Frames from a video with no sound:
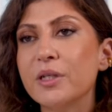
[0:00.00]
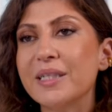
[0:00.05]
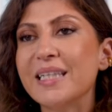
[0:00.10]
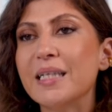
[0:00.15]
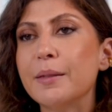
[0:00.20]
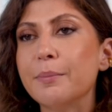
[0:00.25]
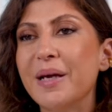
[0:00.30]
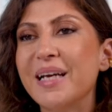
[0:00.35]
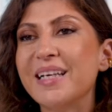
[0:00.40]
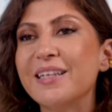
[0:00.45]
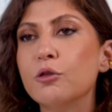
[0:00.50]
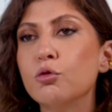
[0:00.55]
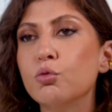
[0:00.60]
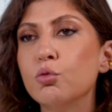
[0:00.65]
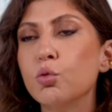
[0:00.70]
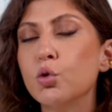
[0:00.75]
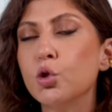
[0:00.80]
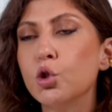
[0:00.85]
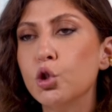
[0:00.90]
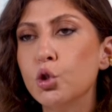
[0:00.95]
email
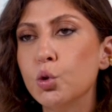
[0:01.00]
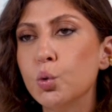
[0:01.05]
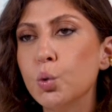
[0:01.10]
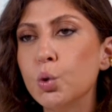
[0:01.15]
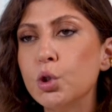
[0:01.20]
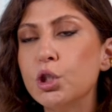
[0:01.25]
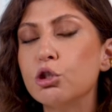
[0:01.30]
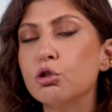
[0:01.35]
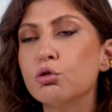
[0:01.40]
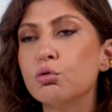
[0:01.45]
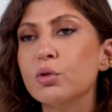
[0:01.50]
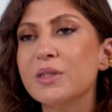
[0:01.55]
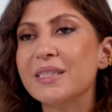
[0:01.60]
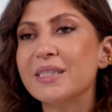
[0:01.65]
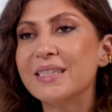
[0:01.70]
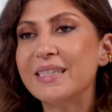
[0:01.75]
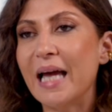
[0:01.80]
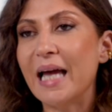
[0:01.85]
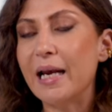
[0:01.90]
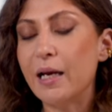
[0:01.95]
you use
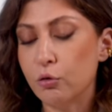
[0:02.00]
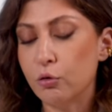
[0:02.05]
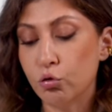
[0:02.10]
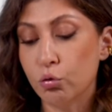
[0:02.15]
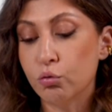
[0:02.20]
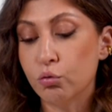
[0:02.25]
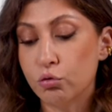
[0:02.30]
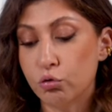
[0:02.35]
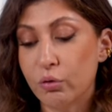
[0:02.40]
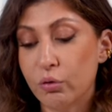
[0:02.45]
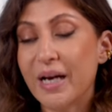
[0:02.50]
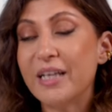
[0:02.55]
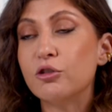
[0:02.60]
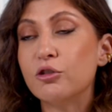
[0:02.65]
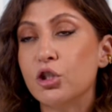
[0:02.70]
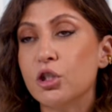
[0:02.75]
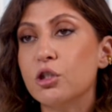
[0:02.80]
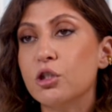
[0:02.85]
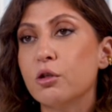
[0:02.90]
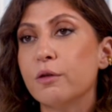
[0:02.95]
to
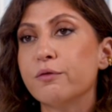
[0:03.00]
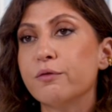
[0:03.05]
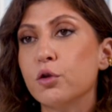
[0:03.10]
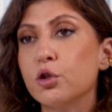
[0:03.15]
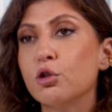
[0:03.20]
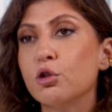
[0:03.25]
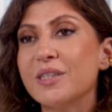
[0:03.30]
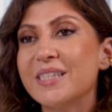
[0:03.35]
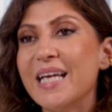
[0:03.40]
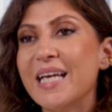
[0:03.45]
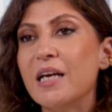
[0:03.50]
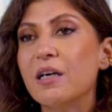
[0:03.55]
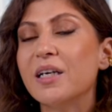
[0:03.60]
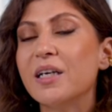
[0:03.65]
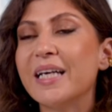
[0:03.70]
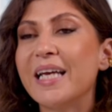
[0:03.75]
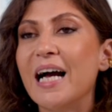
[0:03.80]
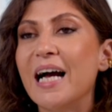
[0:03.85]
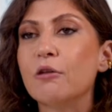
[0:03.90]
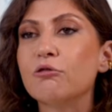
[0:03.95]
register for your seller
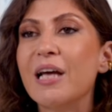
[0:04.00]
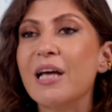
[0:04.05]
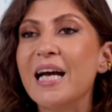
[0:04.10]
account